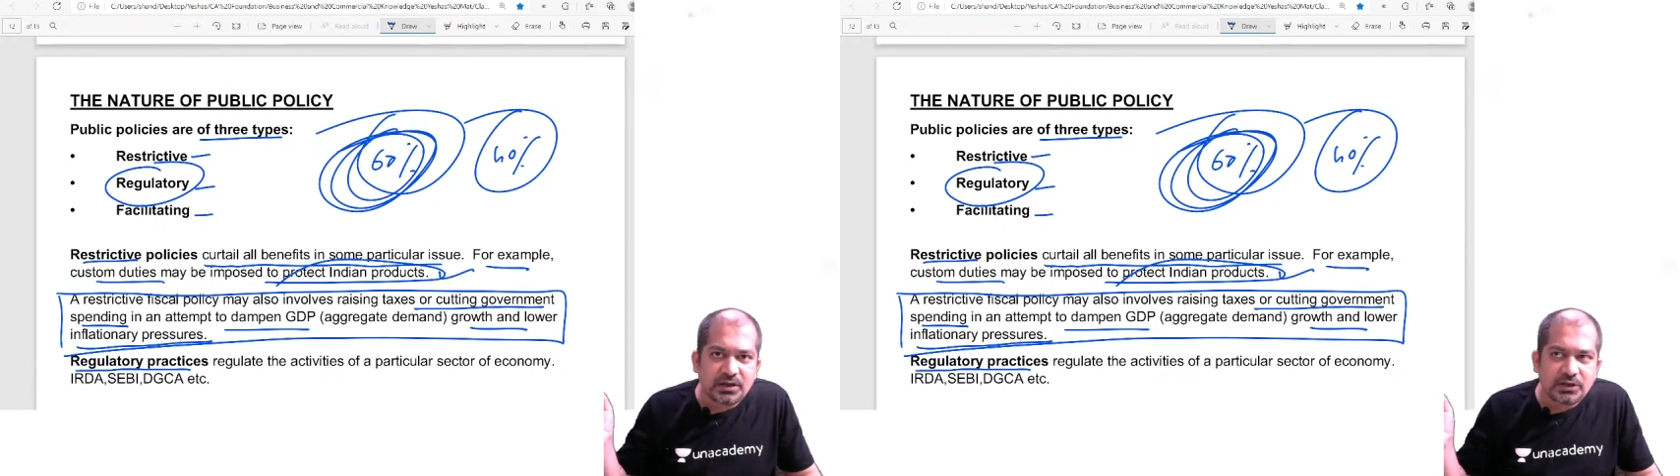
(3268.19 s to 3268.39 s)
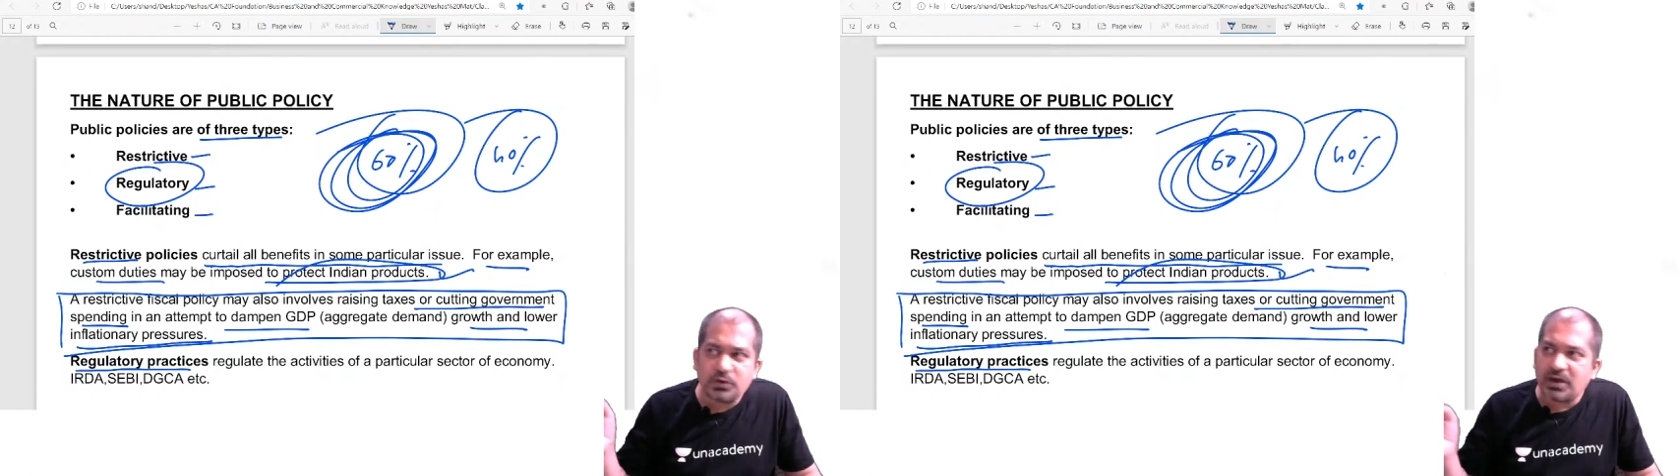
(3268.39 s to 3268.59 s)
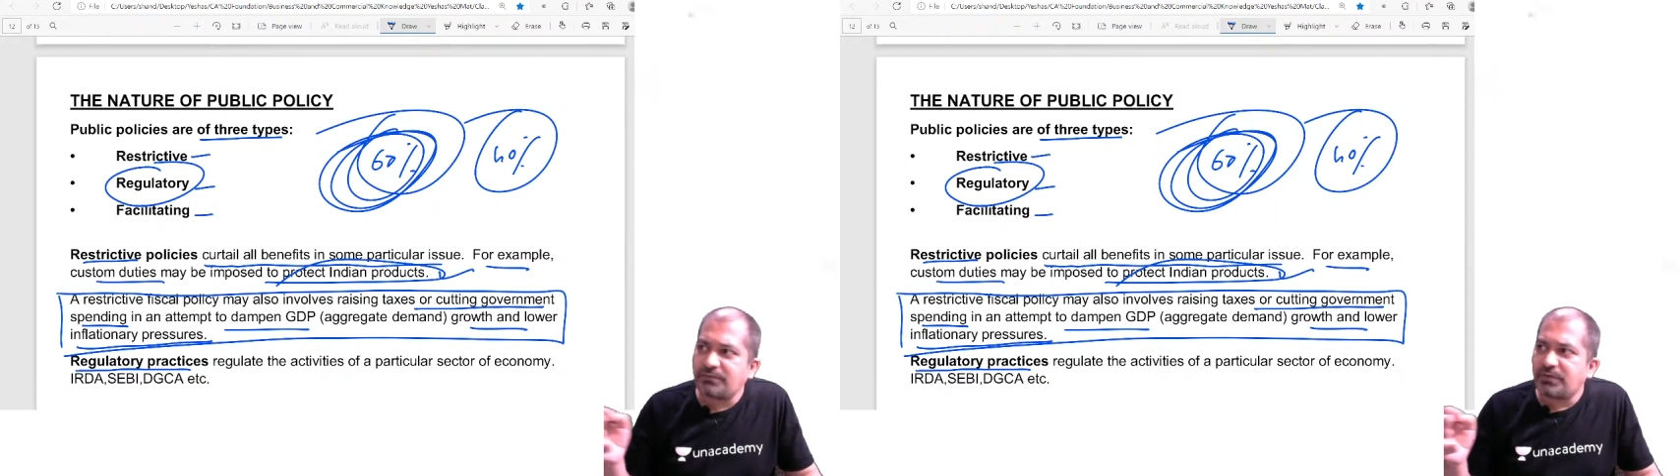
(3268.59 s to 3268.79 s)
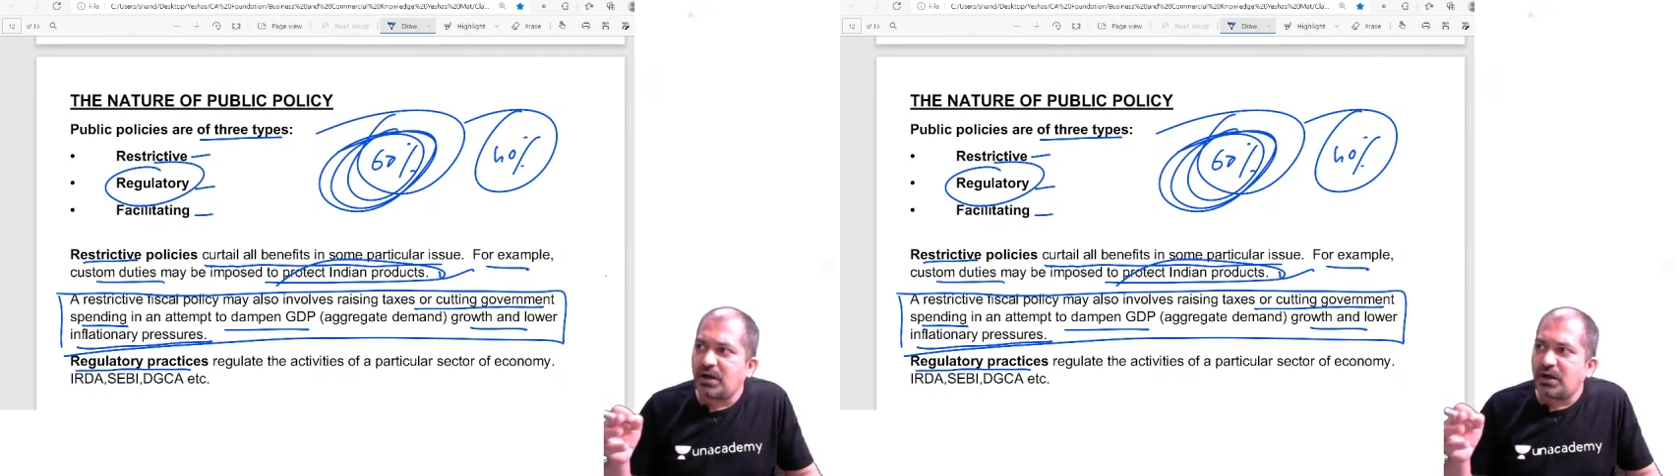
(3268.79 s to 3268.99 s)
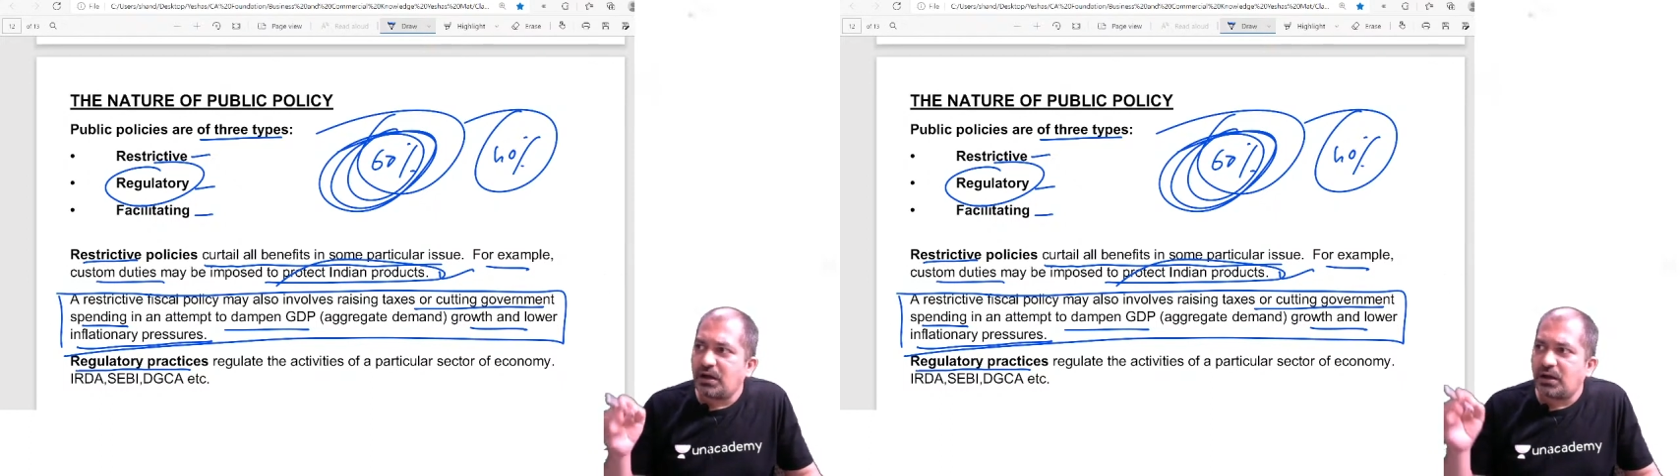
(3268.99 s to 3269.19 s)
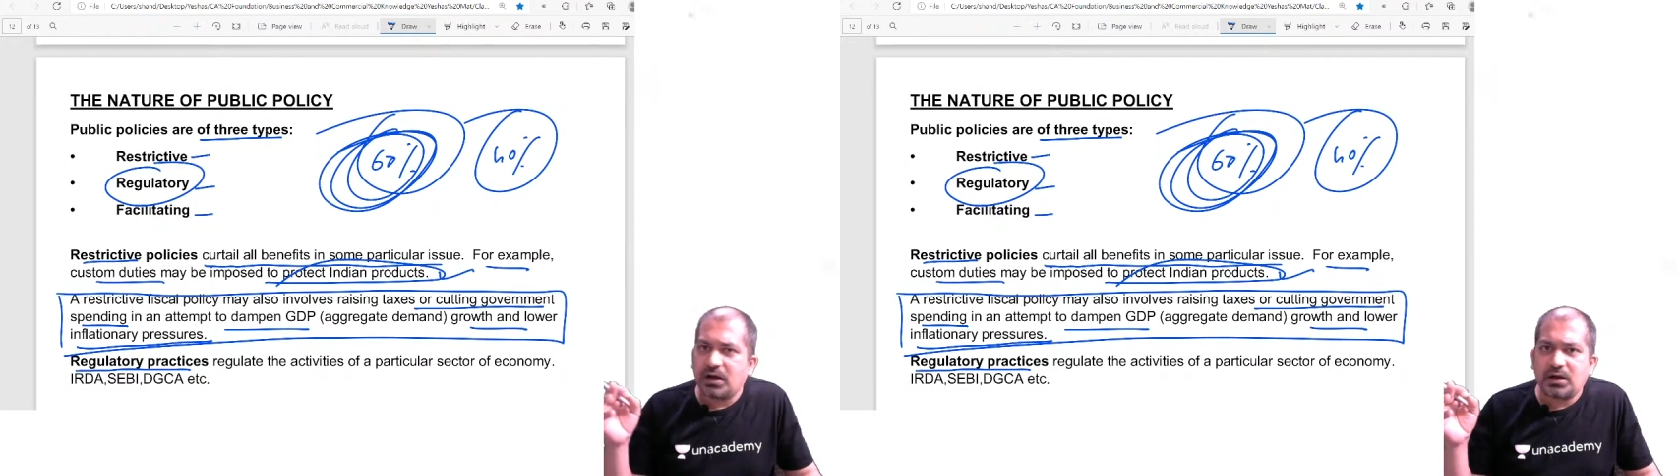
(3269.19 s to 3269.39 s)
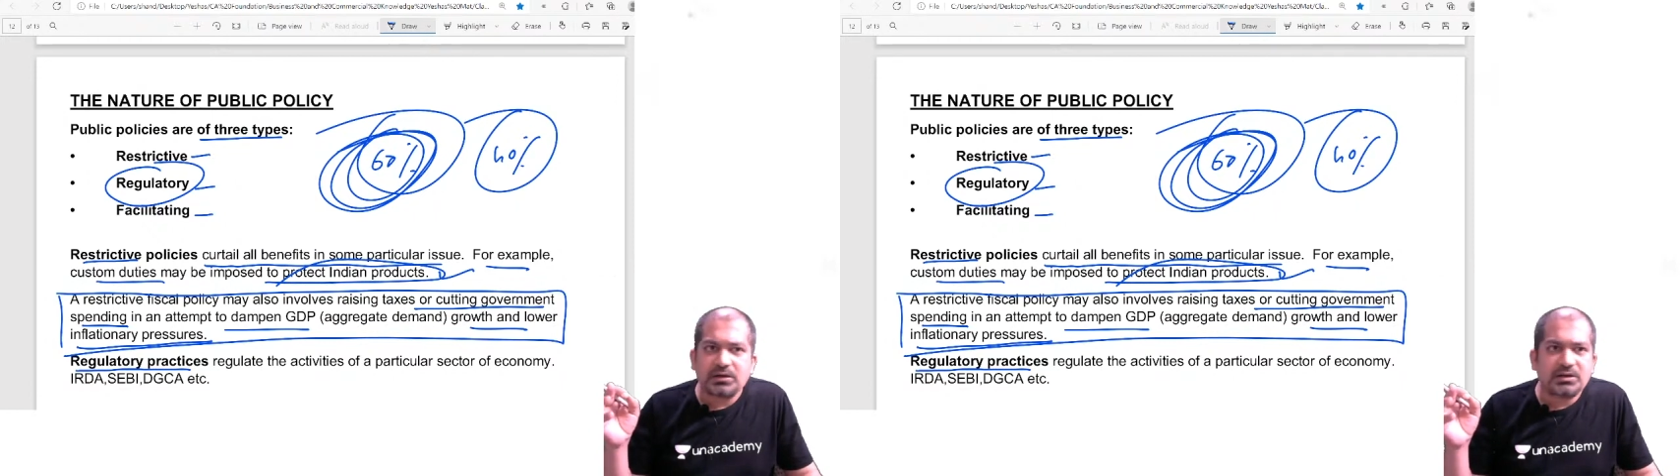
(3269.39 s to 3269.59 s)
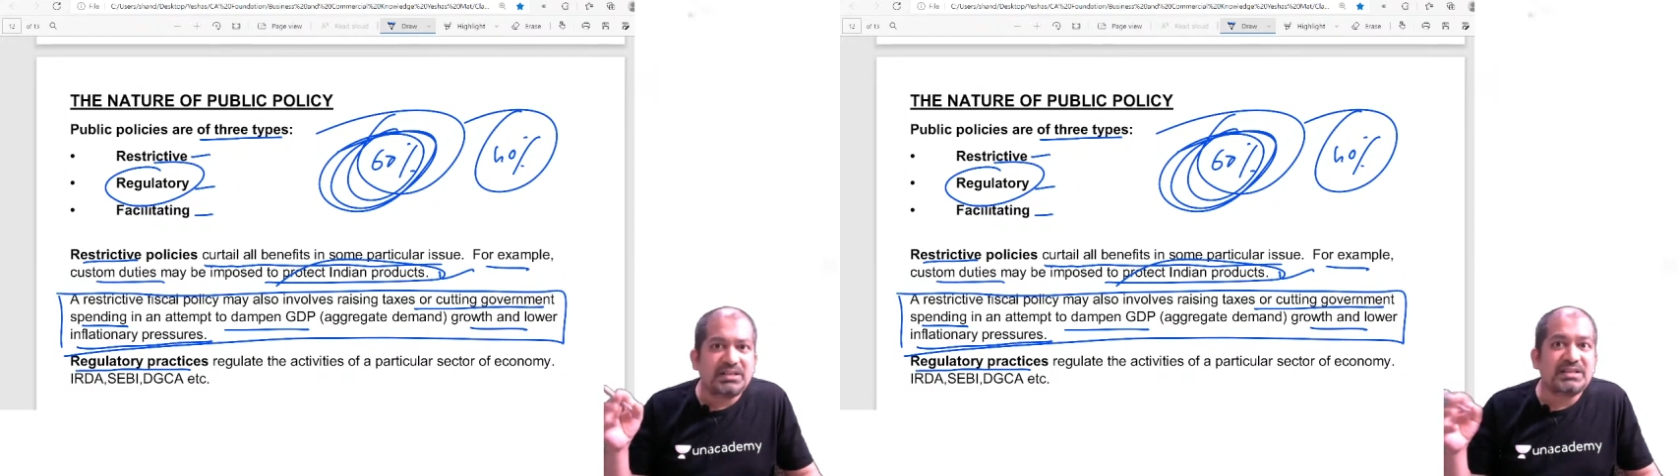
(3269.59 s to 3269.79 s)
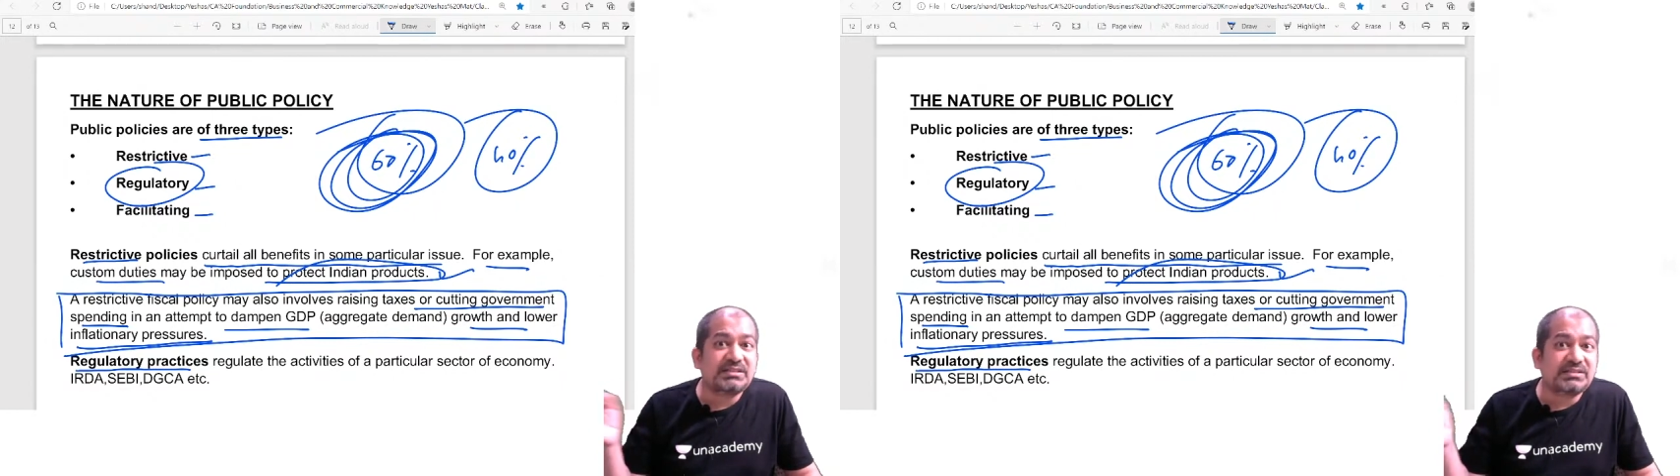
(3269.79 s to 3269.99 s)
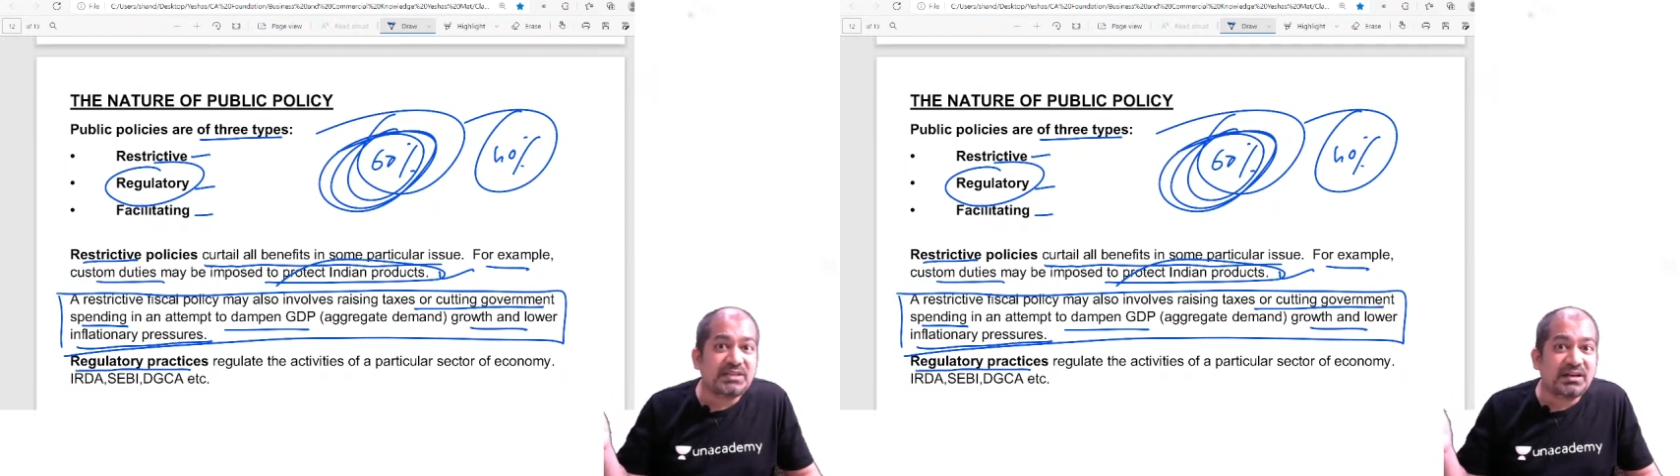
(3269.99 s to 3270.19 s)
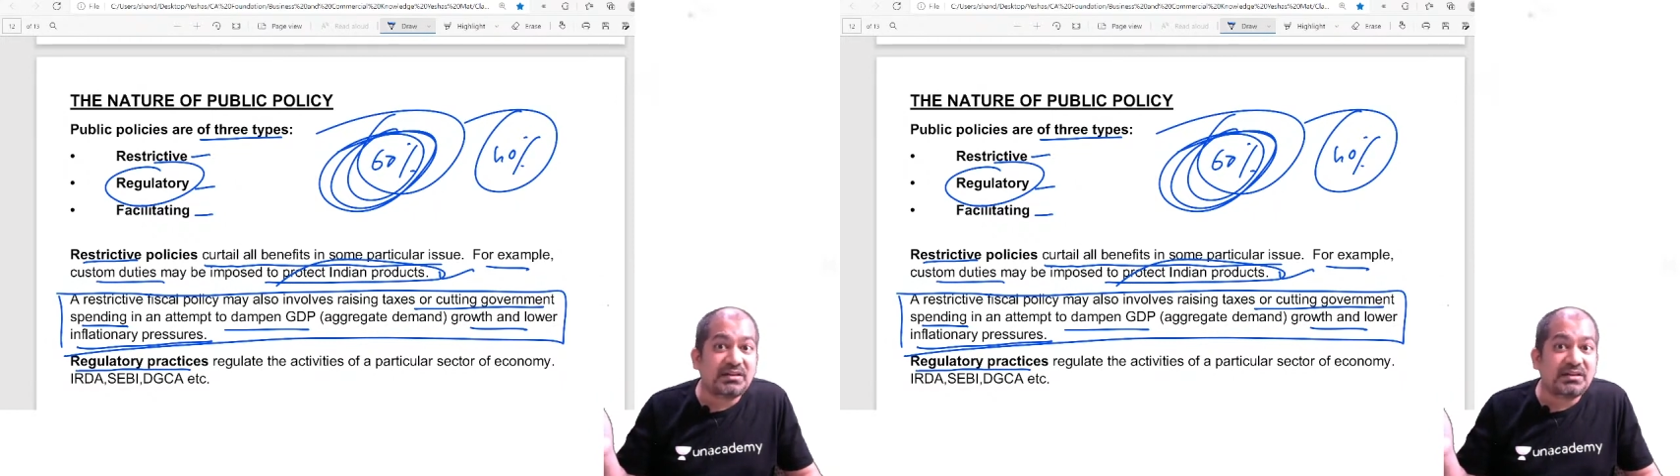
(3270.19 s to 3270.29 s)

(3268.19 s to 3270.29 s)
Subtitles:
You have DGCA,